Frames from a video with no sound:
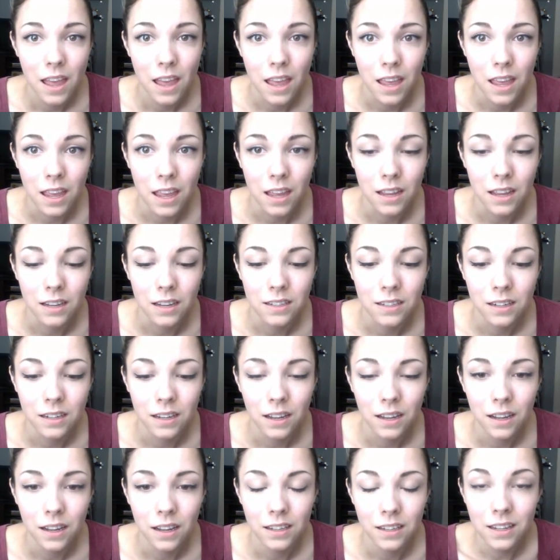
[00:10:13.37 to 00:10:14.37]
And
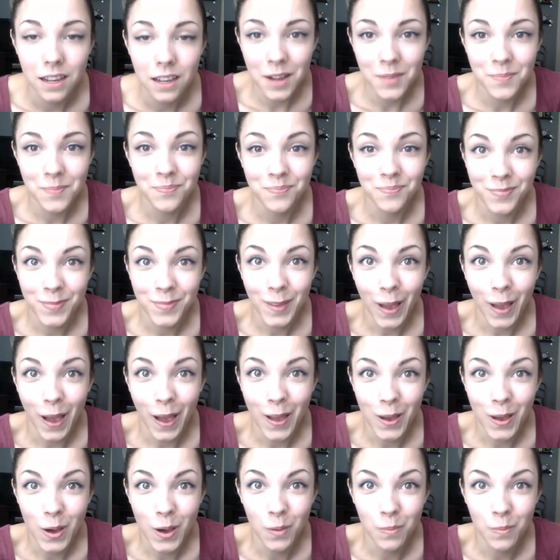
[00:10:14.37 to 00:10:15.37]
yeah, I
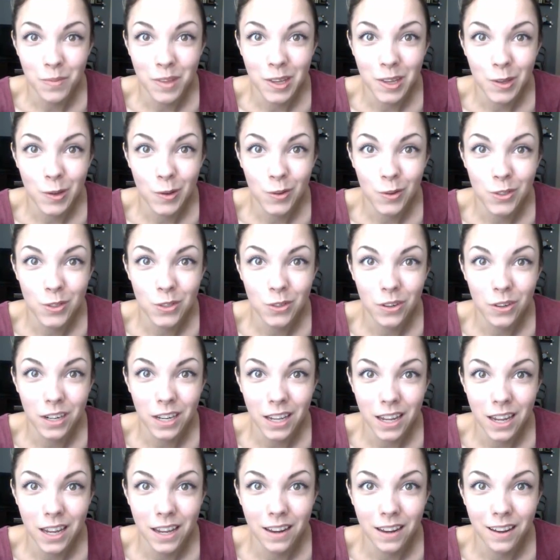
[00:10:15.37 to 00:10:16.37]
hope that you enjoyed
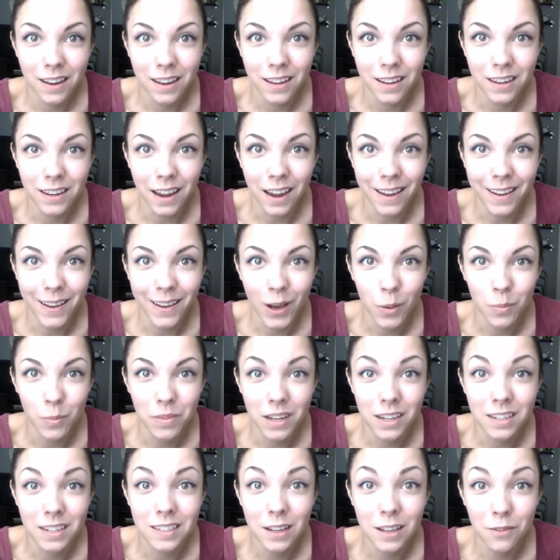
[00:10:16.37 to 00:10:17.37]
it, and I hope
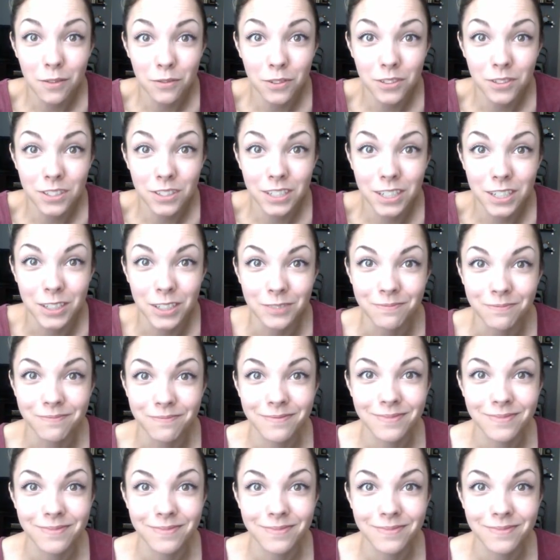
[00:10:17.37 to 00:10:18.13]
that it's helpful to you.